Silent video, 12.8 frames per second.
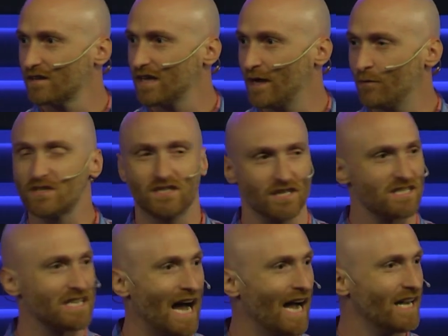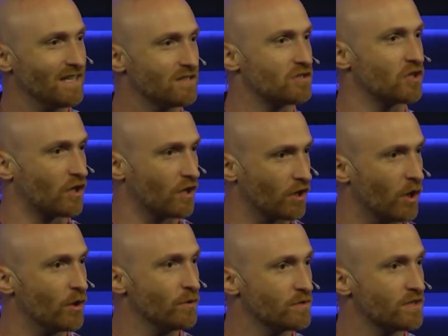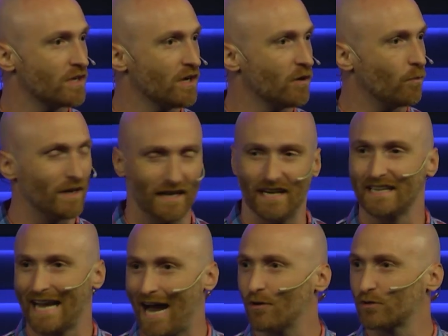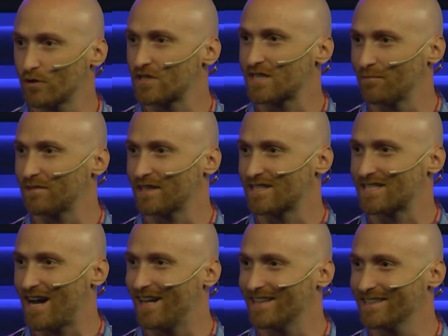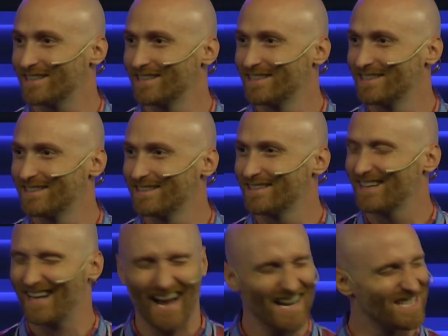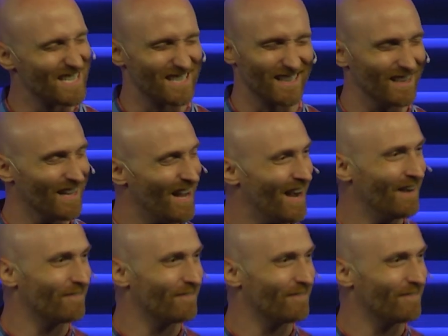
It was designed to close when it encounters something solid. And I just love